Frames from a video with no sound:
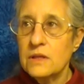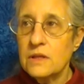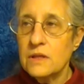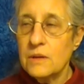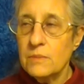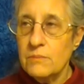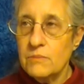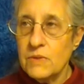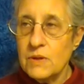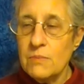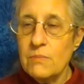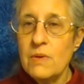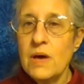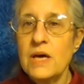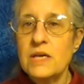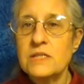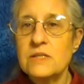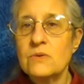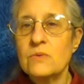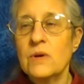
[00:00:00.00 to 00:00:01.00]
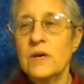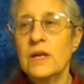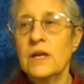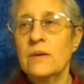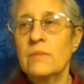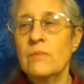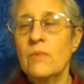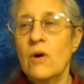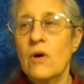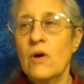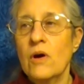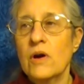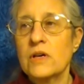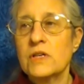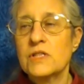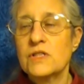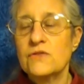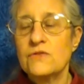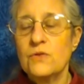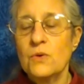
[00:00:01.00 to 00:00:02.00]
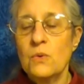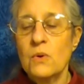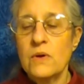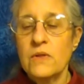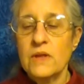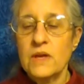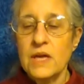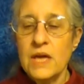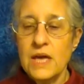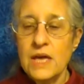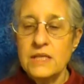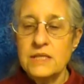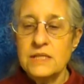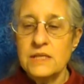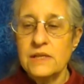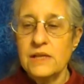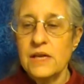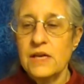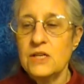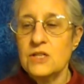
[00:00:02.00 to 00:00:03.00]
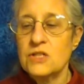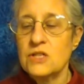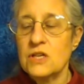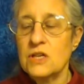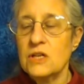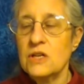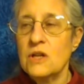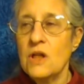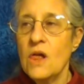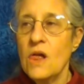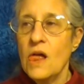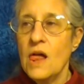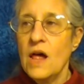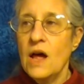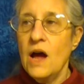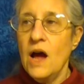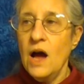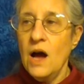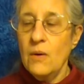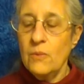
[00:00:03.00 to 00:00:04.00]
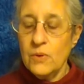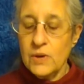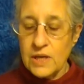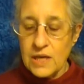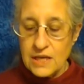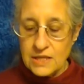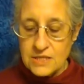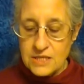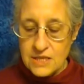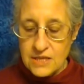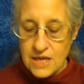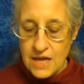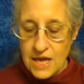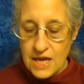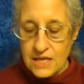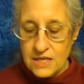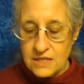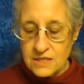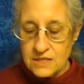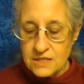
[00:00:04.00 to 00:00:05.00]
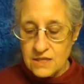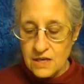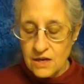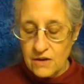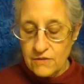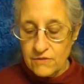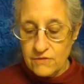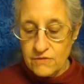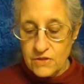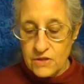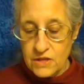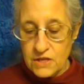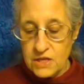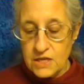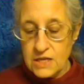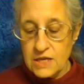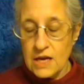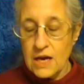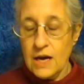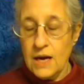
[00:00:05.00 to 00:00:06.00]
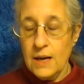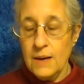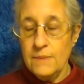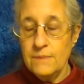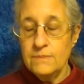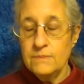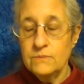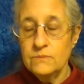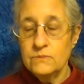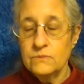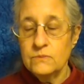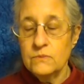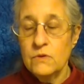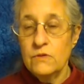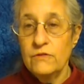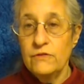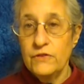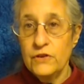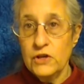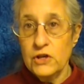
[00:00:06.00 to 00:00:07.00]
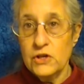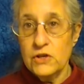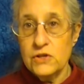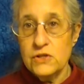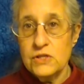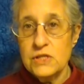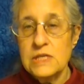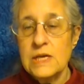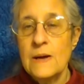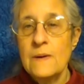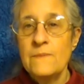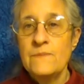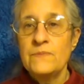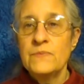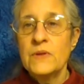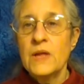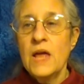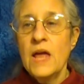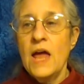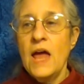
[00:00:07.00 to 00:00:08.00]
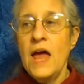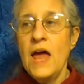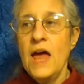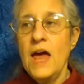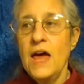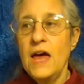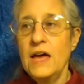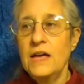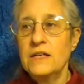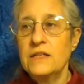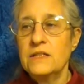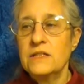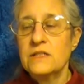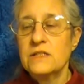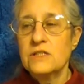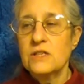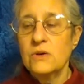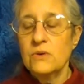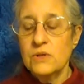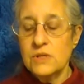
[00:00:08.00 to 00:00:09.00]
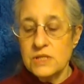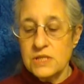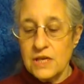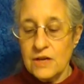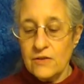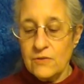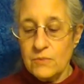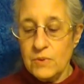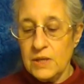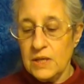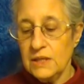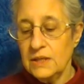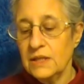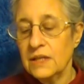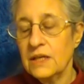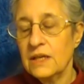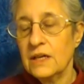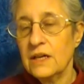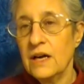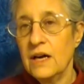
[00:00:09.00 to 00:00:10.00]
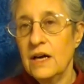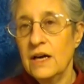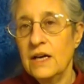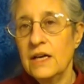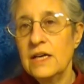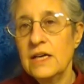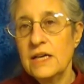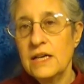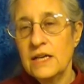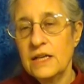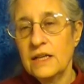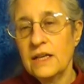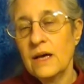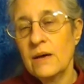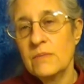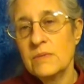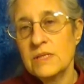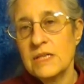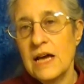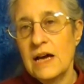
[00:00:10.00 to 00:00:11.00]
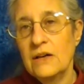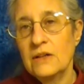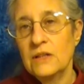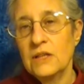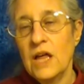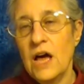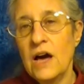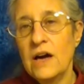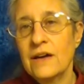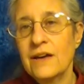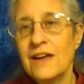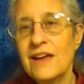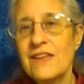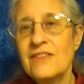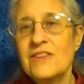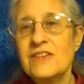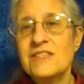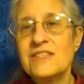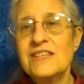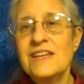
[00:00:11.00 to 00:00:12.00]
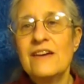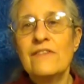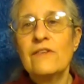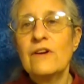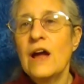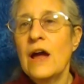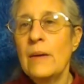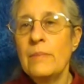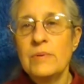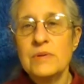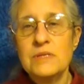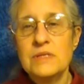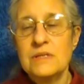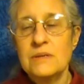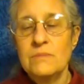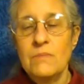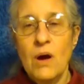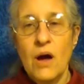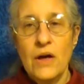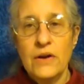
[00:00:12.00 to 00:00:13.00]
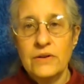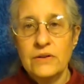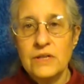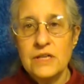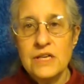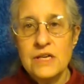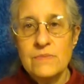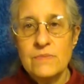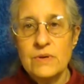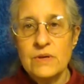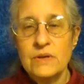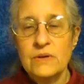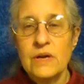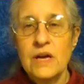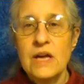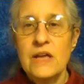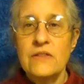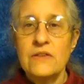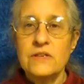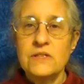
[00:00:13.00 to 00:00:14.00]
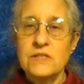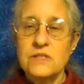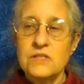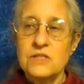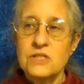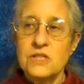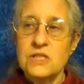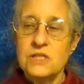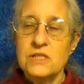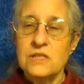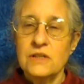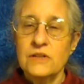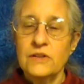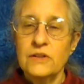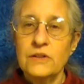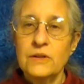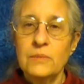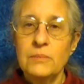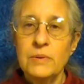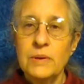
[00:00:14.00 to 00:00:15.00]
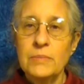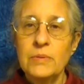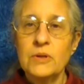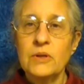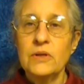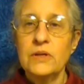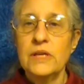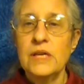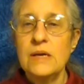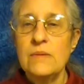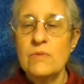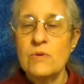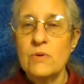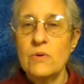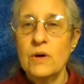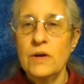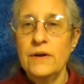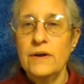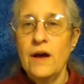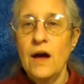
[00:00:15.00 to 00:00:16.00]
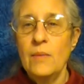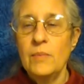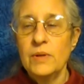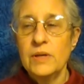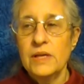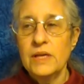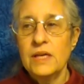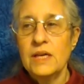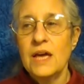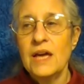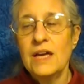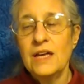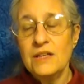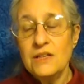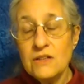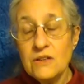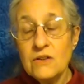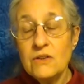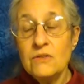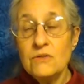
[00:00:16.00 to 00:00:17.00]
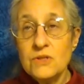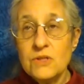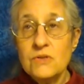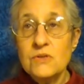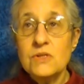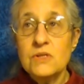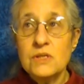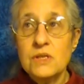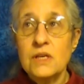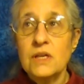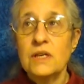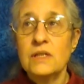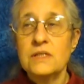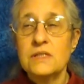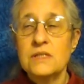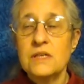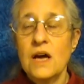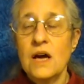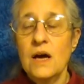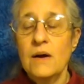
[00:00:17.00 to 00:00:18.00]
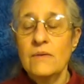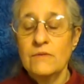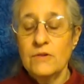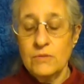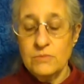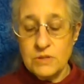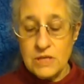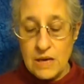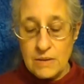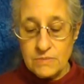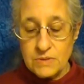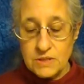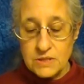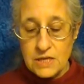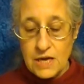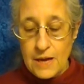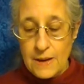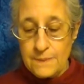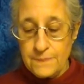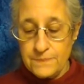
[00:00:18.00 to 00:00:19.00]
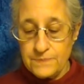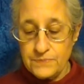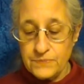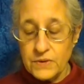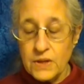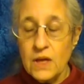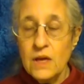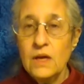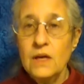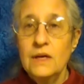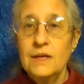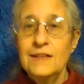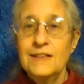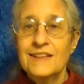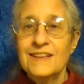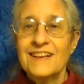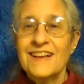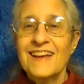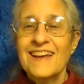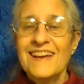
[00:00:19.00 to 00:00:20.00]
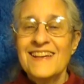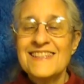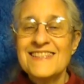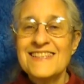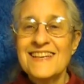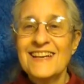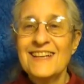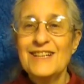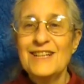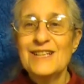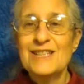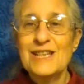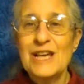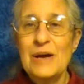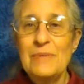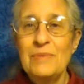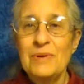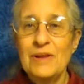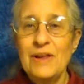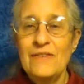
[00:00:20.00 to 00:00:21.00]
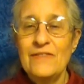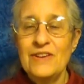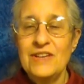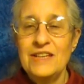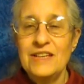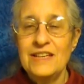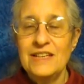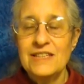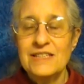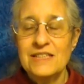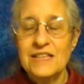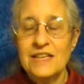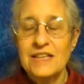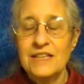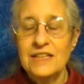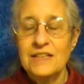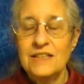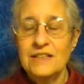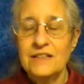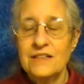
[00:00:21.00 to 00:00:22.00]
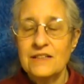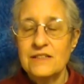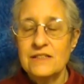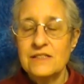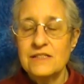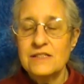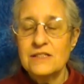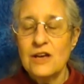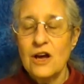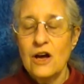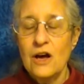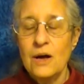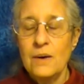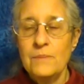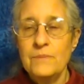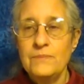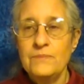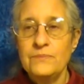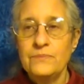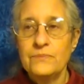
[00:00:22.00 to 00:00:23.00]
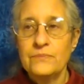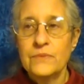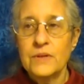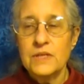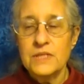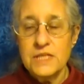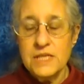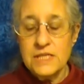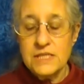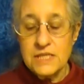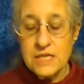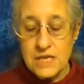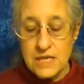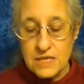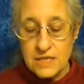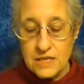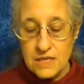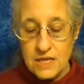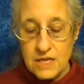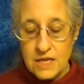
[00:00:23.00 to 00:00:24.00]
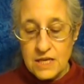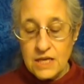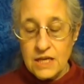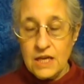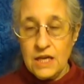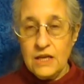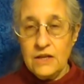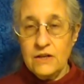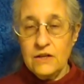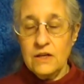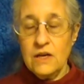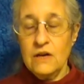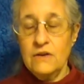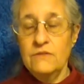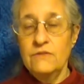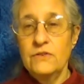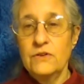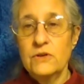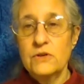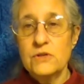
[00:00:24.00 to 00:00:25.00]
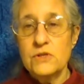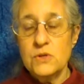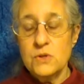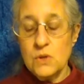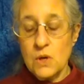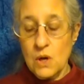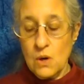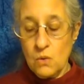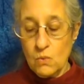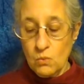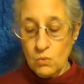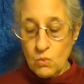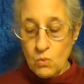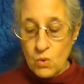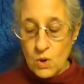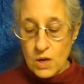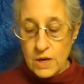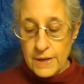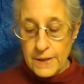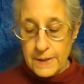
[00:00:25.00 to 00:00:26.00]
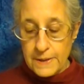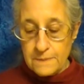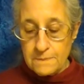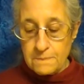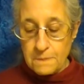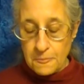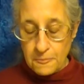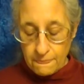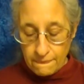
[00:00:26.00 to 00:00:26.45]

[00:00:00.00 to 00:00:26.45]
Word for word: the, the Masoretic marks for the cantillation. Uh, we get to the end of the um, verse, and so instead of being lacha, it comes out lach. This never happens in modern Hebrew. This is just a little biblical Hebrew anomaly, and you do see it um, from time to time. A second example of it is in Psalm 16 in verse 1,